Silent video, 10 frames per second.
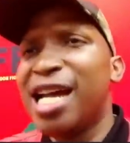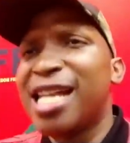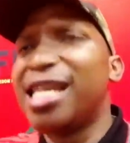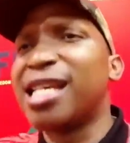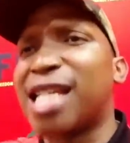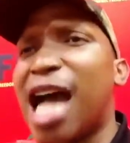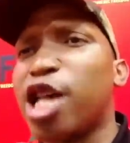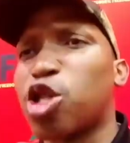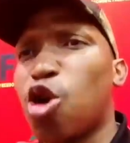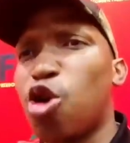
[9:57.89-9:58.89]
This guy
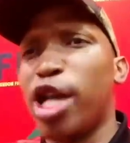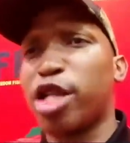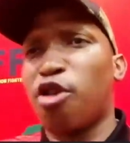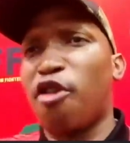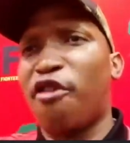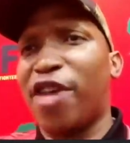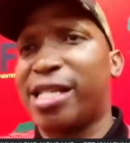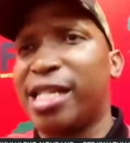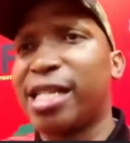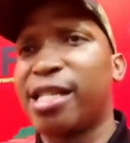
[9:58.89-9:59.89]
is always
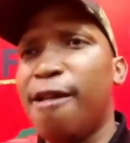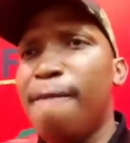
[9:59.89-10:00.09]
overseas.